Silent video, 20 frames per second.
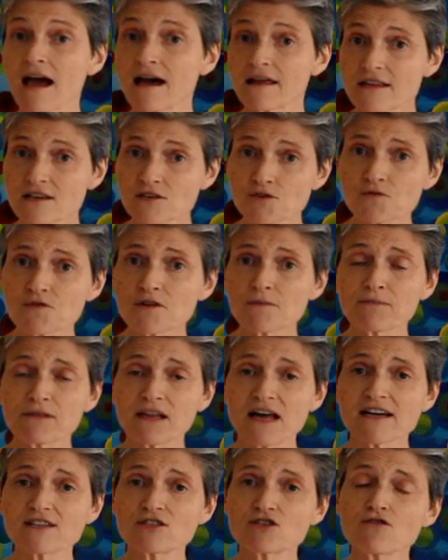And this would
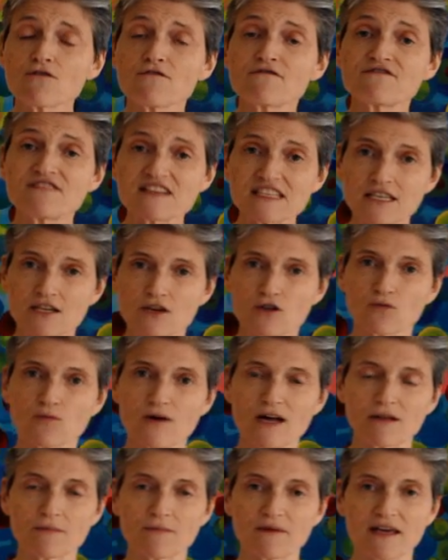apply to your physical
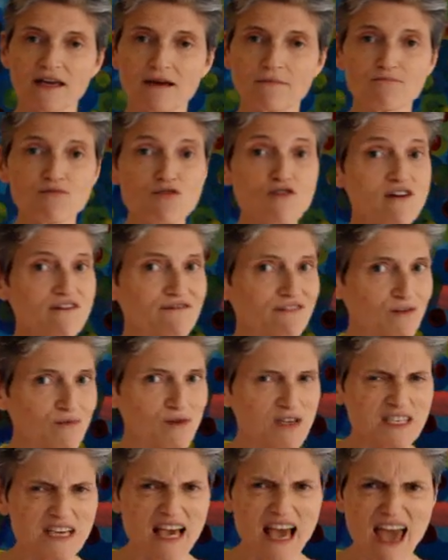well-being. Boy, if there
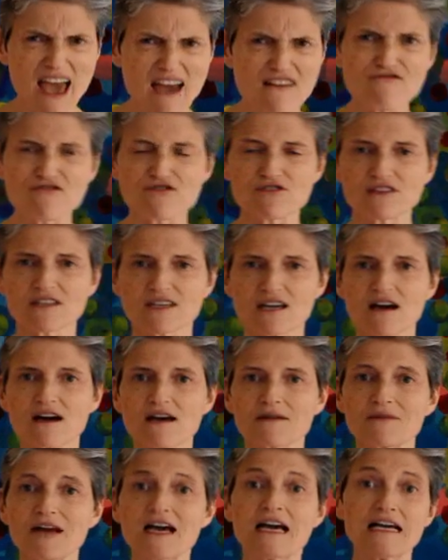was ever a
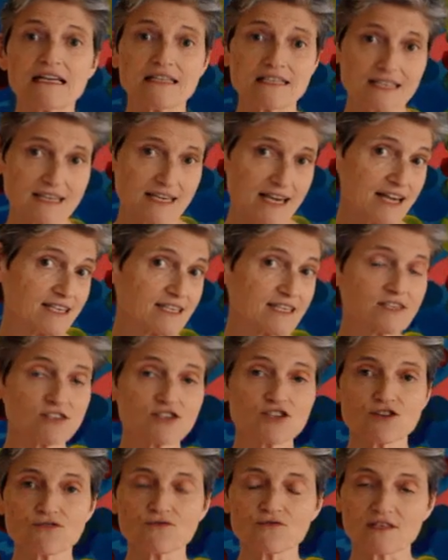time to get
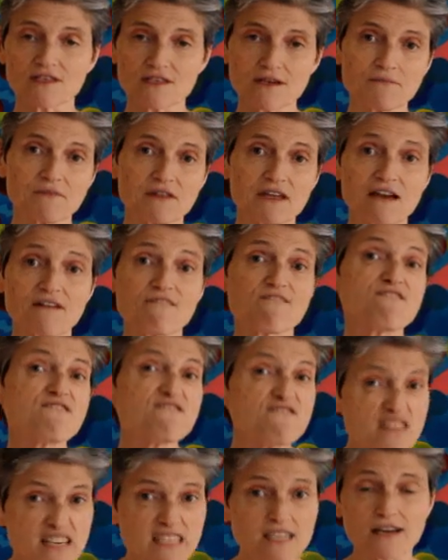into something
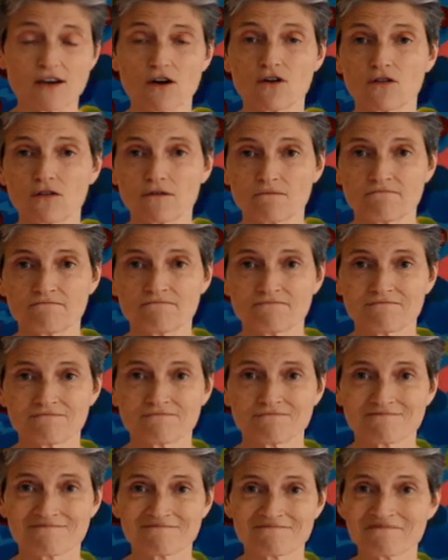physical,
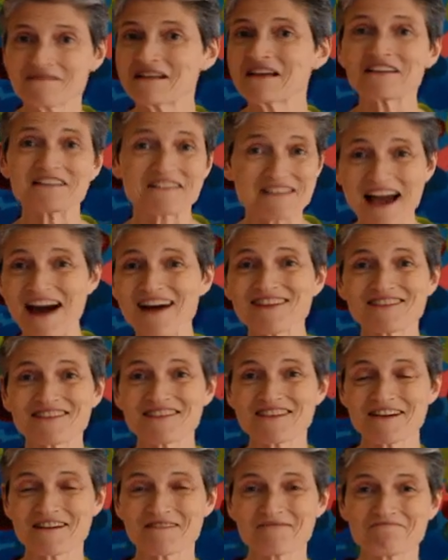
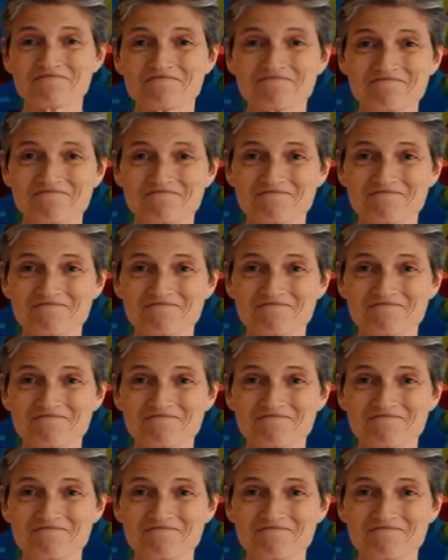dancing,